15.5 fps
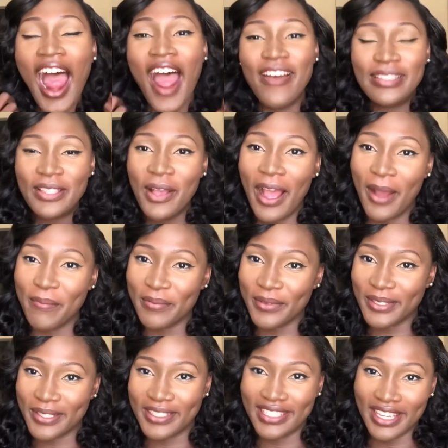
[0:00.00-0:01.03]
I'm so
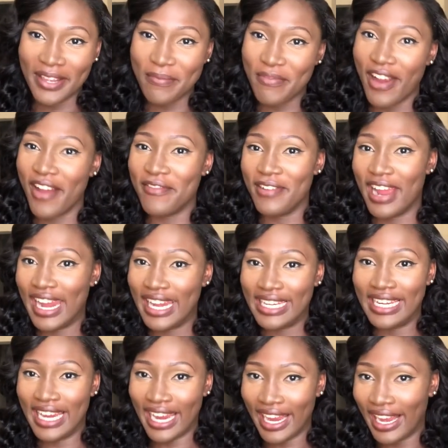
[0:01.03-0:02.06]
happy today. People have no
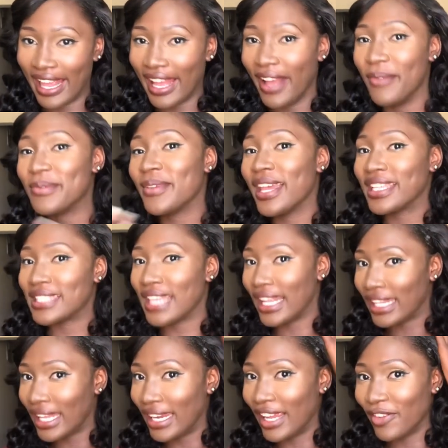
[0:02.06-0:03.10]
idea. Like, I'm so
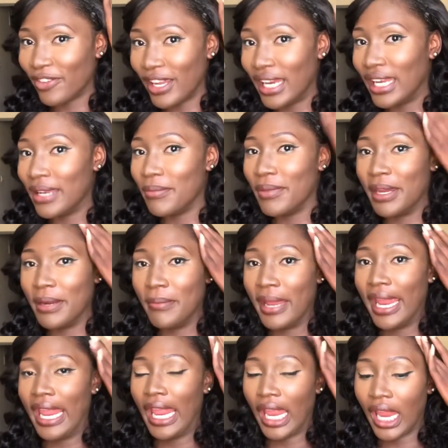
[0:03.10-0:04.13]
excited that I finally made
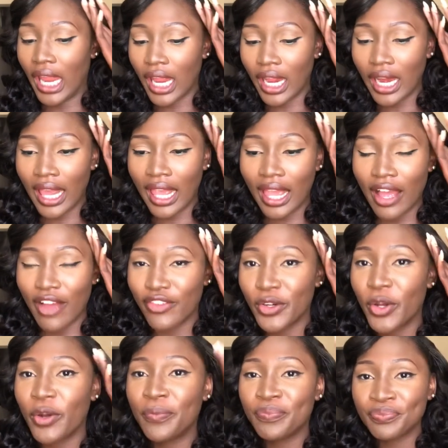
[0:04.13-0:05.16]
my hair. Like, I've
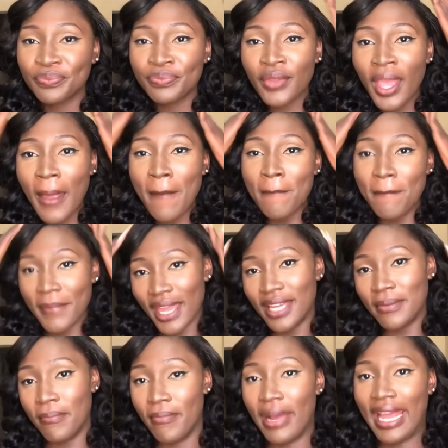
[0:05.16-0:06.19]
not
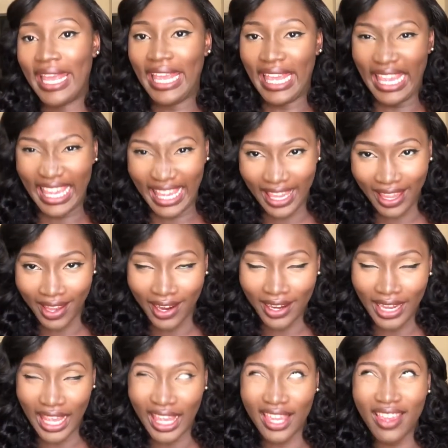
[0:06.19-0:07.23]
made my hair.
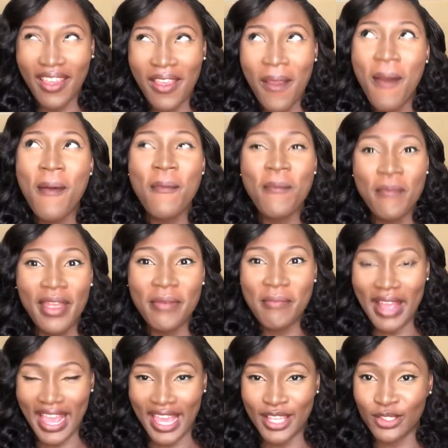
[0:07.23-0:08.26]
Like, made
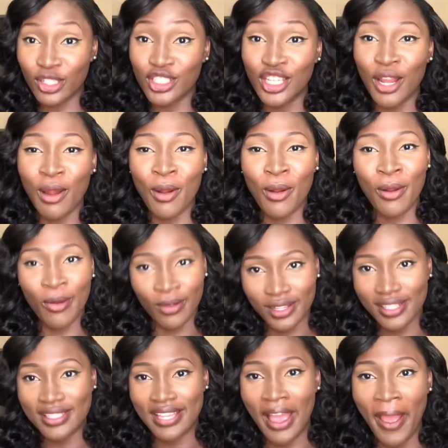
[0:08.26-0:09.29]
my hair in such a
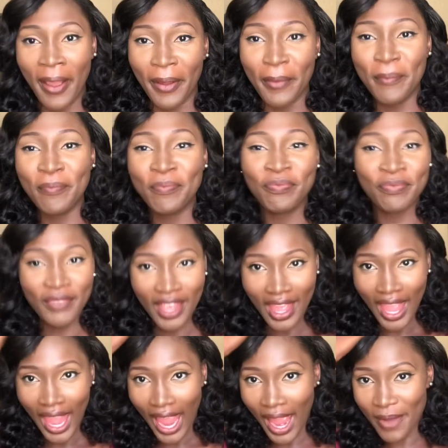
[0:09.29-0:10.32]
long time.
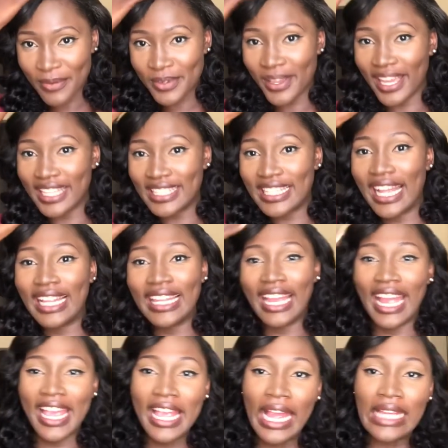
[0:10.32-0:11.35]
I'm so
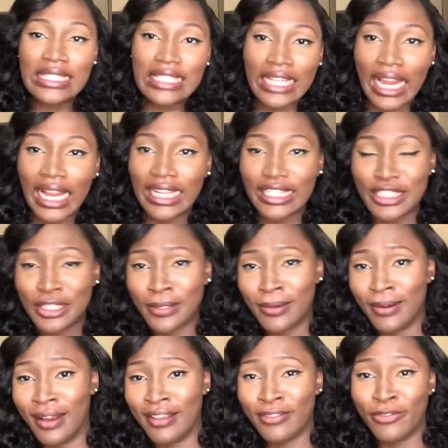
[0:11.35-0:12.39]
excited. Can you guys see, like, the
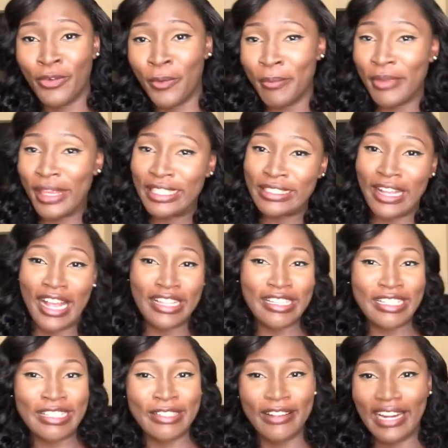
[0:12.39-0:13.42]
transformation? I
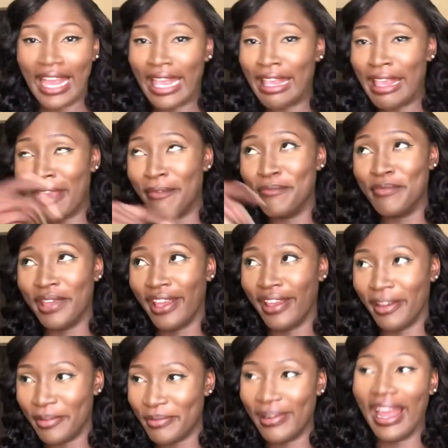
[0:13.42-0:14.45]
just look like a
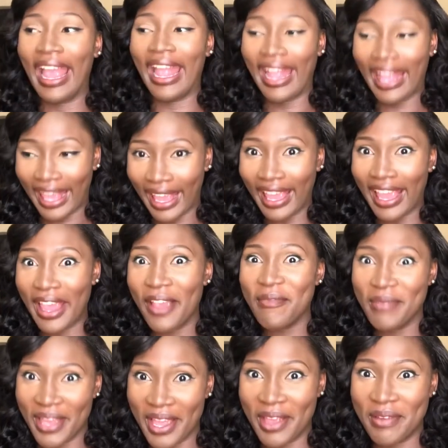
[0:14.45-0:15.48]
babe. Like, a
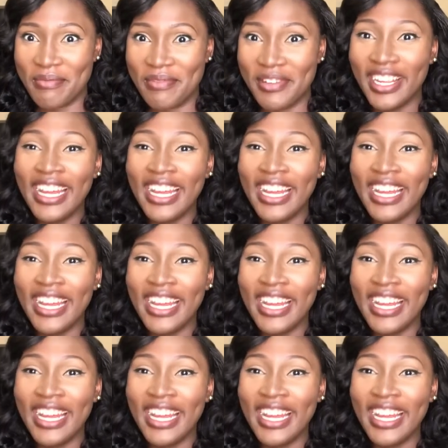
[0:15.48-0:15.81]
babe.